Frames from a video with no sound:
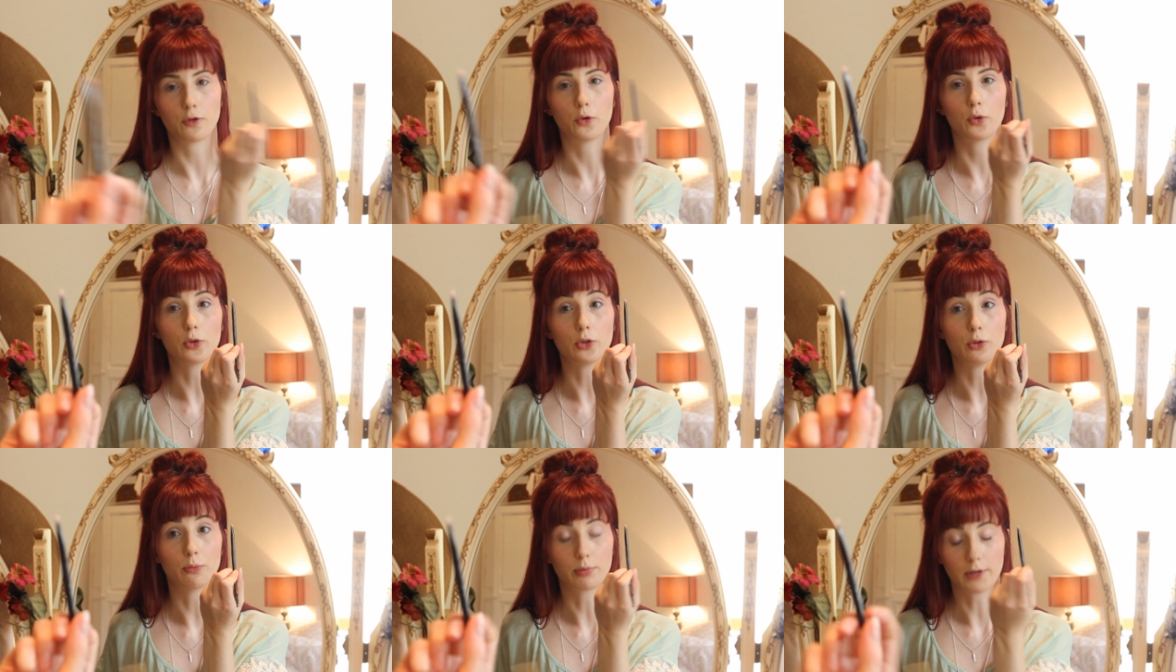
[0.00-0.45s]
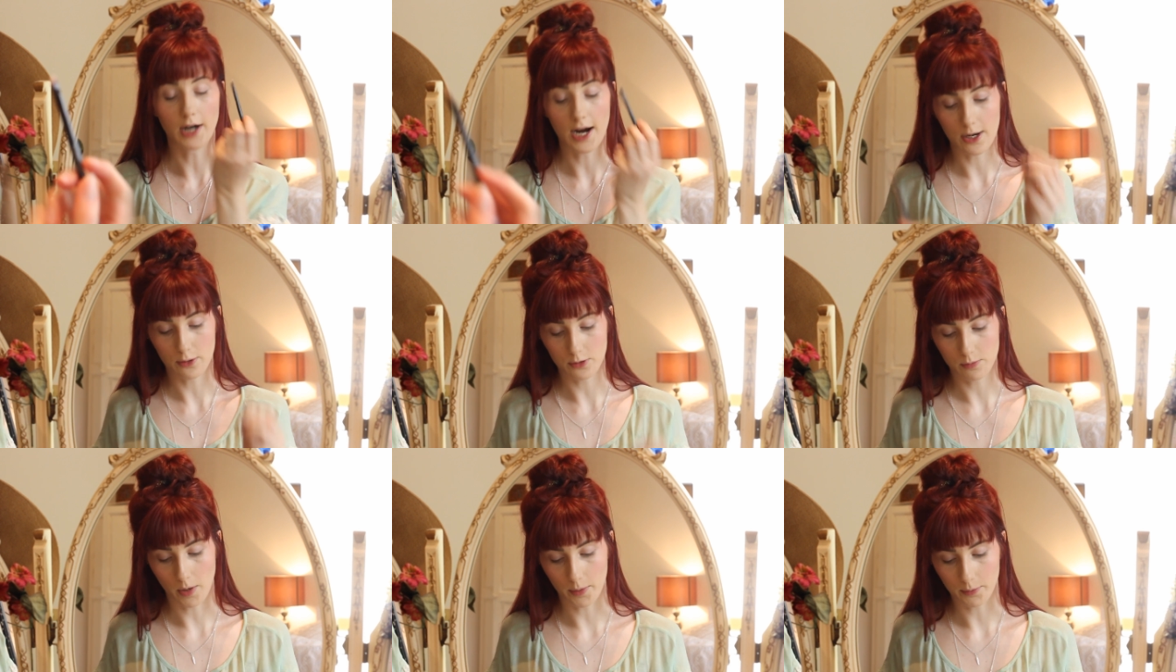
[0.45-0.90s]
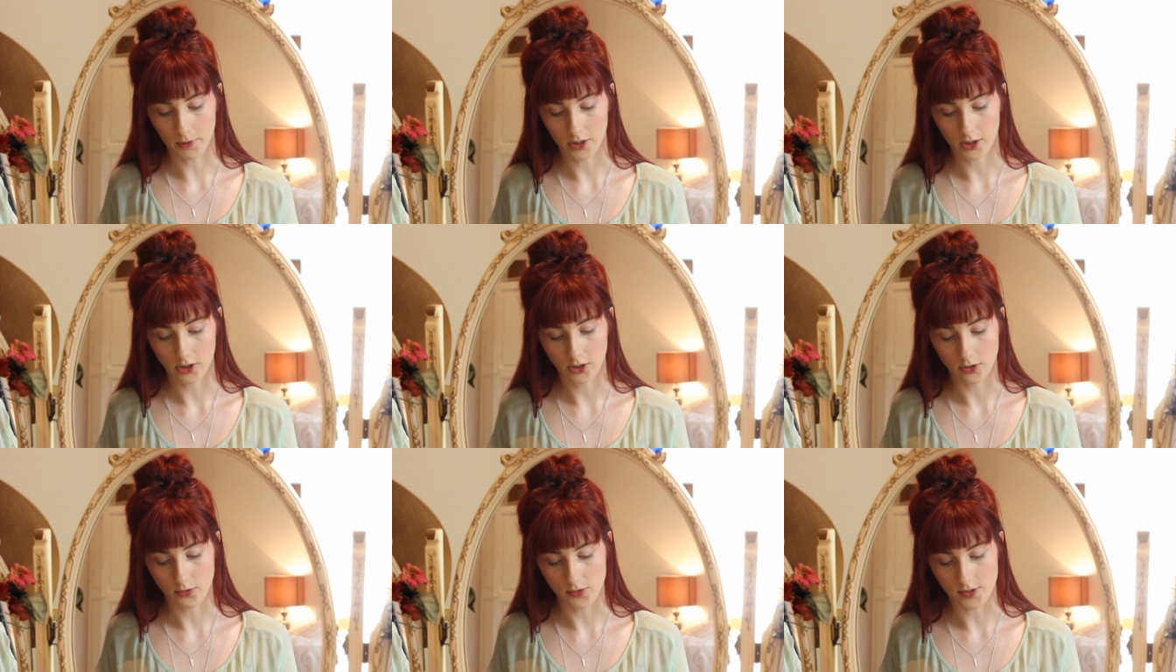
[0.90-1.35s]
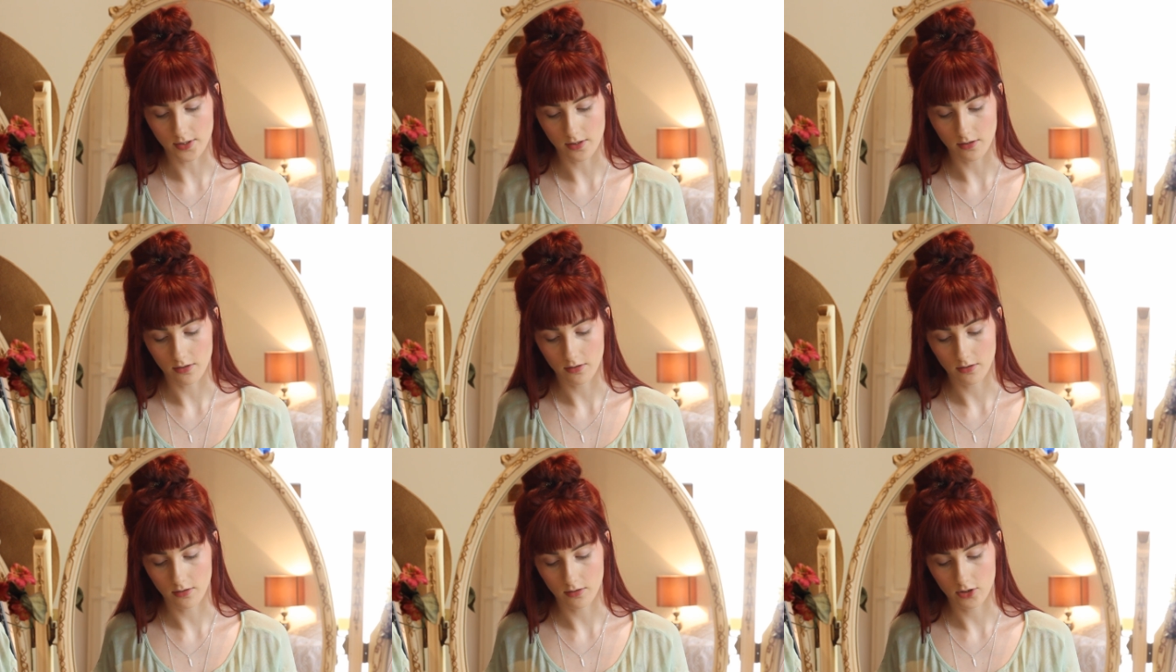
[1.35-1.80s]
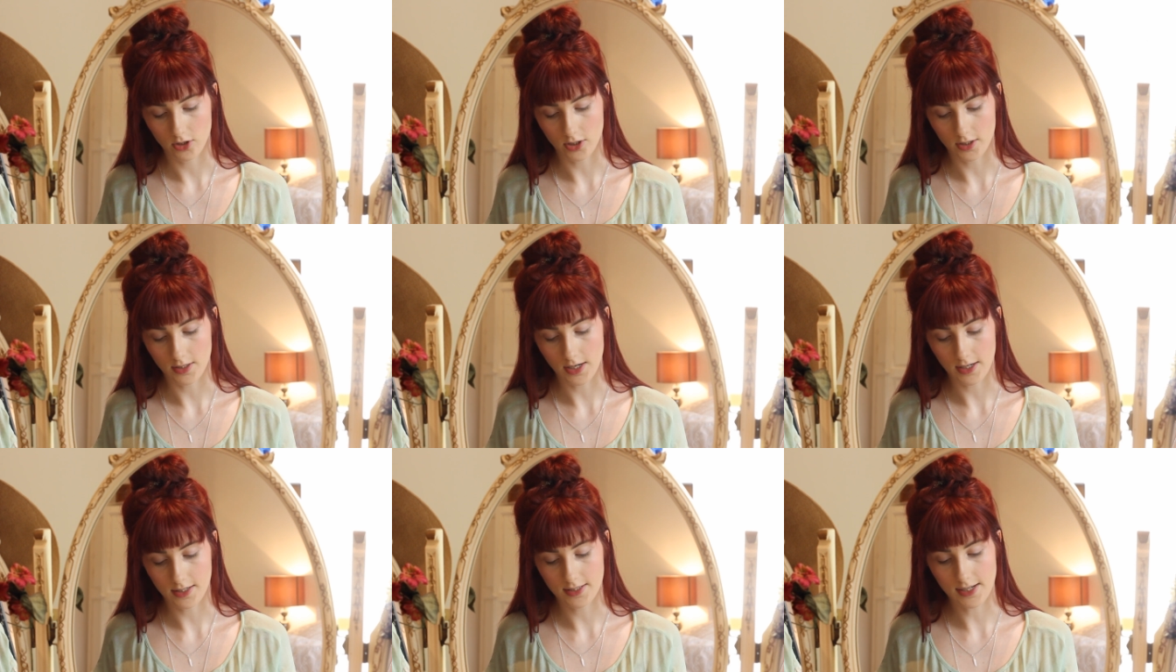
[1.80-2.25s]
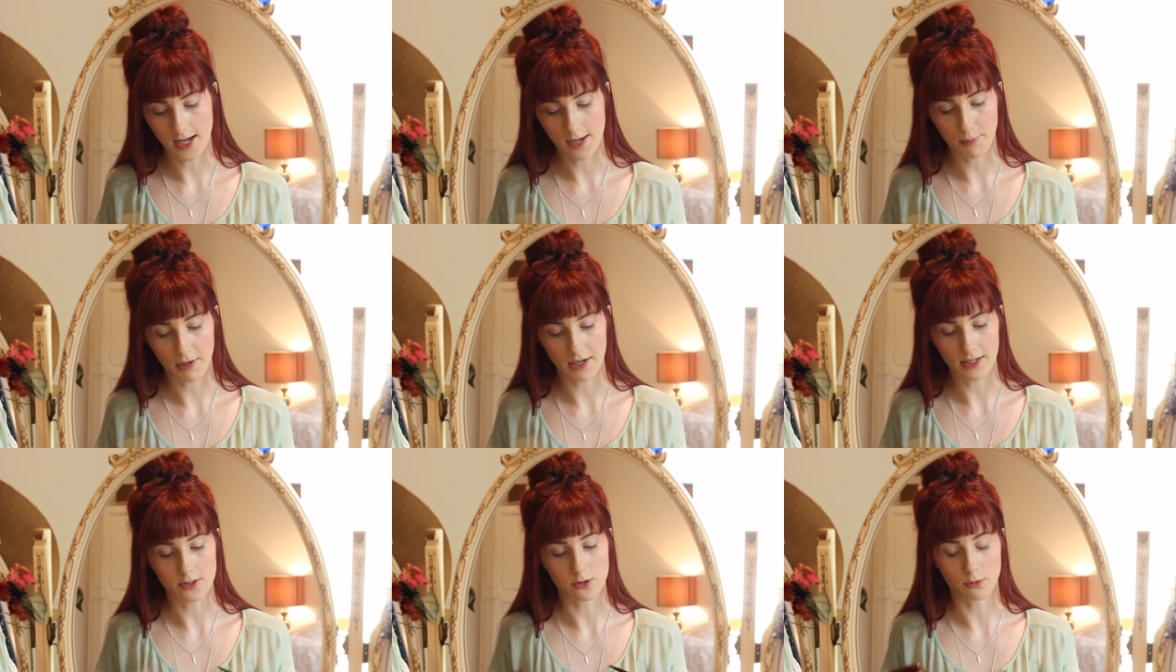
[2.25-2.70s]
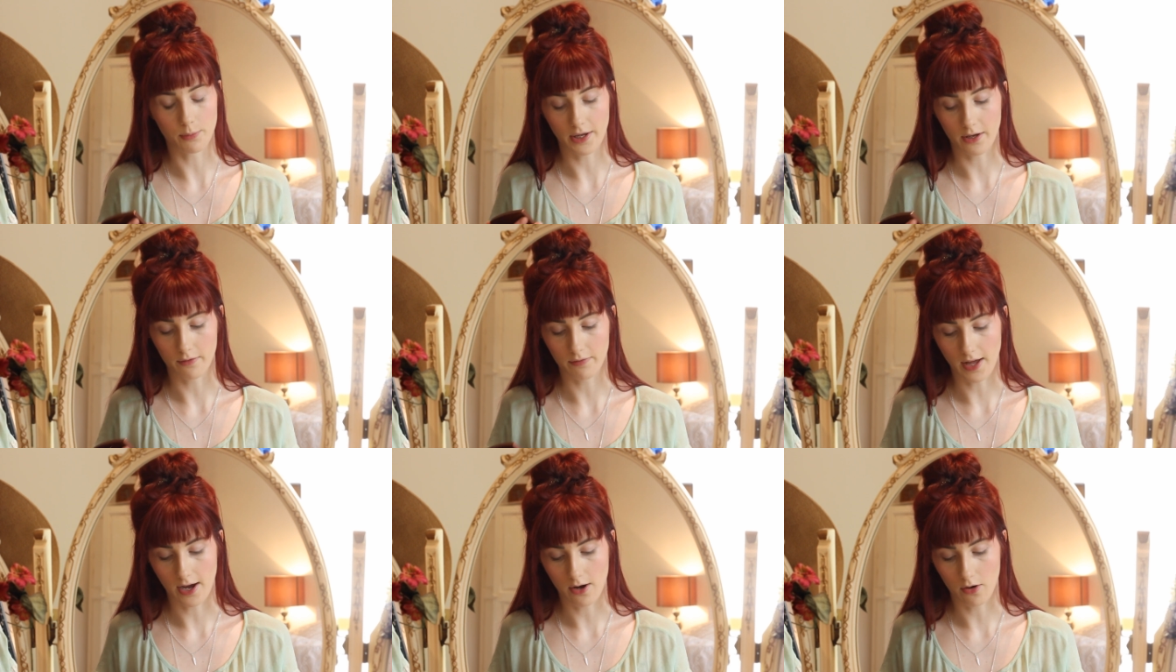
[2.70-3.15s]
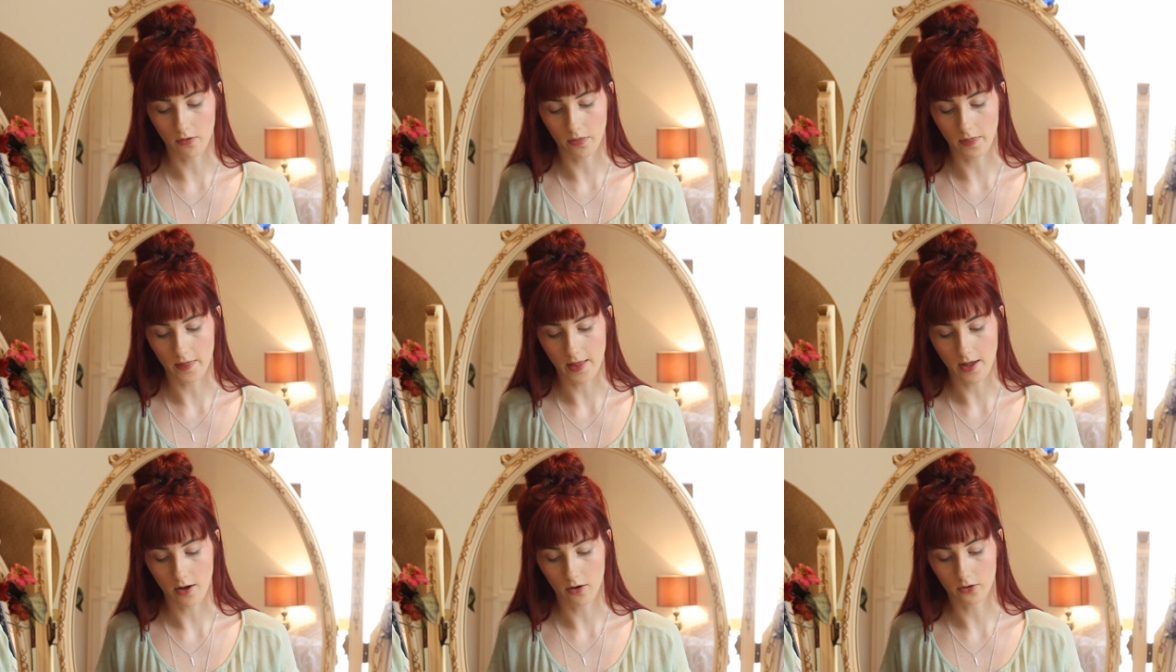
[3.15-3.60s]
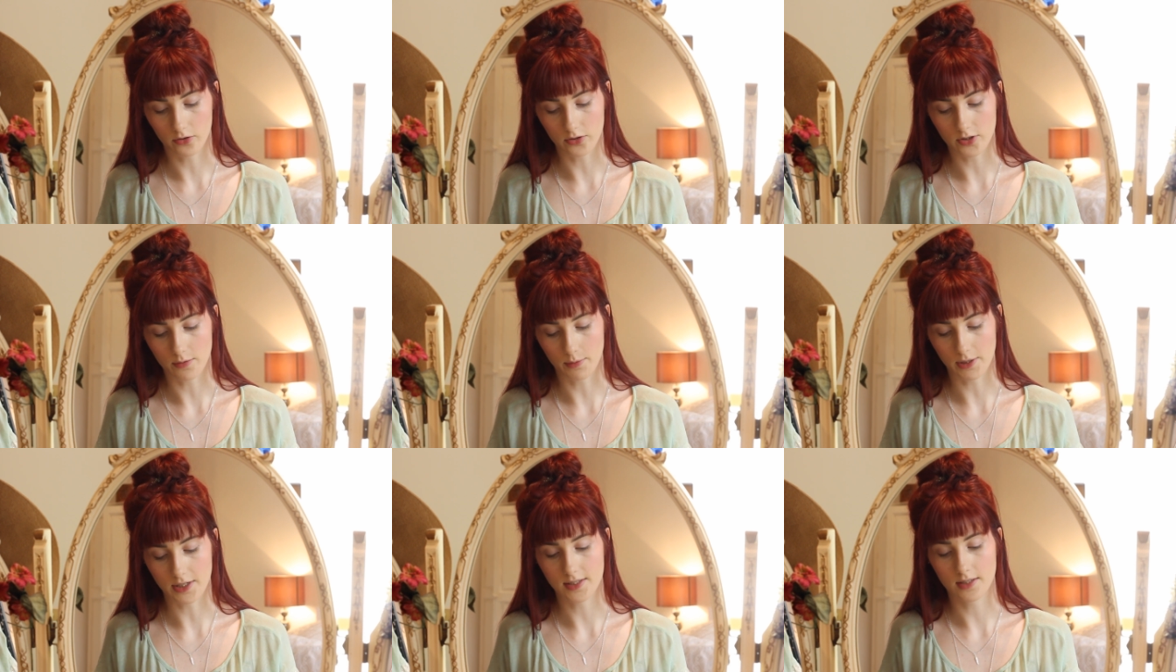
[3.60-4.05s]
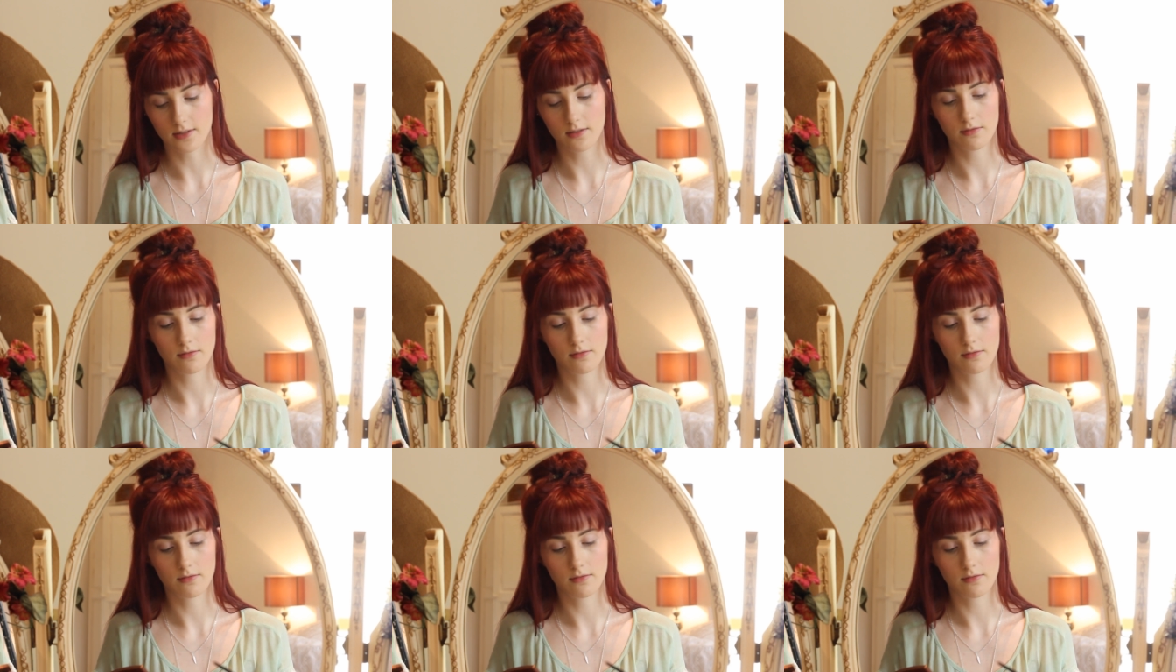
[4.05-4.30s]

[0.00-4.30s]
for your brows, but I'm going to use just a dab a little bit of that onto my